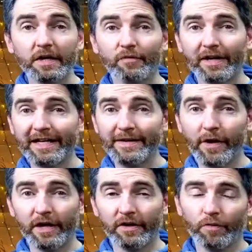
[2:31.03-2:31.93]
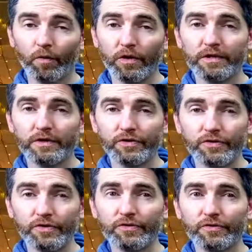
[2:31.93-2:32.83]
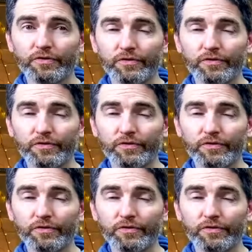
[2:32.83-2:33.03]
Right, E minor. 1, 2,